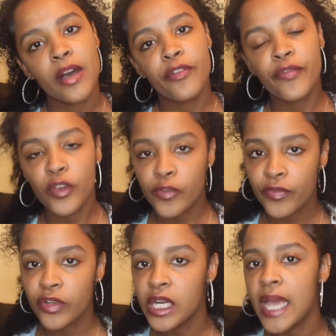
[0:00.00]
a feel
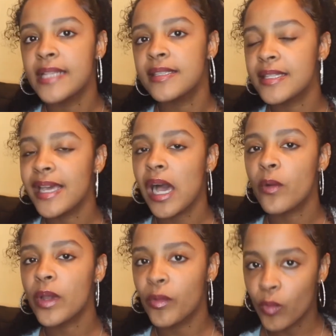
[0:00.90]
for it, and see
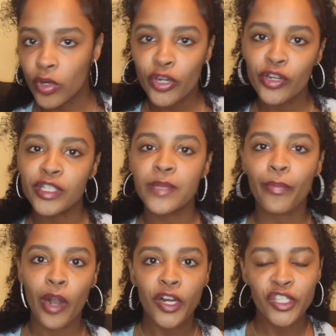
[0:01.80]
how it works
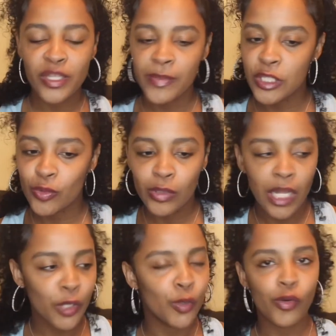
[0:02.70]
prior to me doing
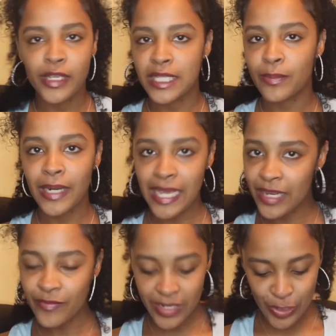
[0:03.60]
like a whole
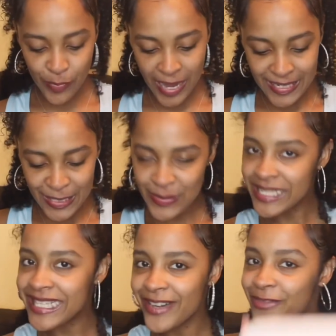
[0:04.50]
explain video. But I just
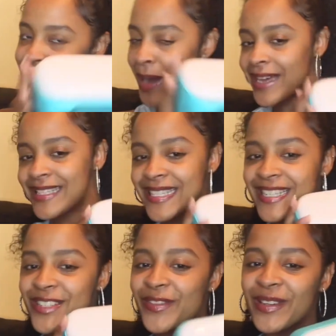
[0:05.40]
wanted to unbox
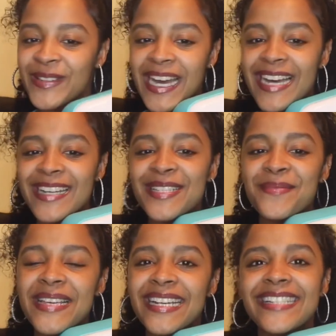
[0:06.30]
this for you guys
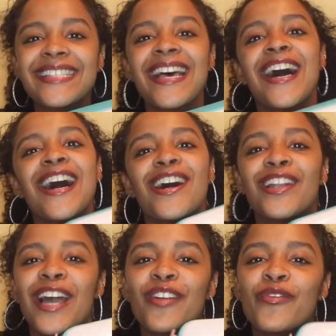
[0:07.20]
because a
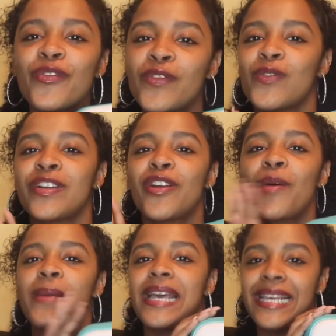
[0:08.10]
lot of you voted
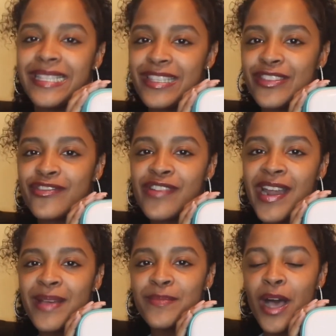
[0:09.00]
on my
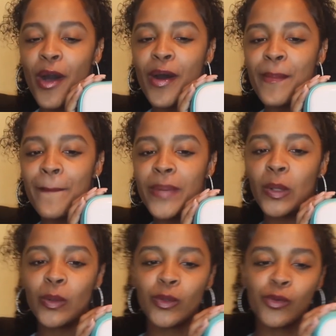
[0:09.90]
Instagram um,
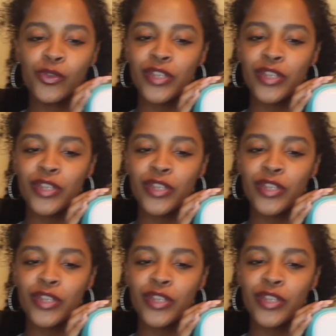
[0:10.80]
polls.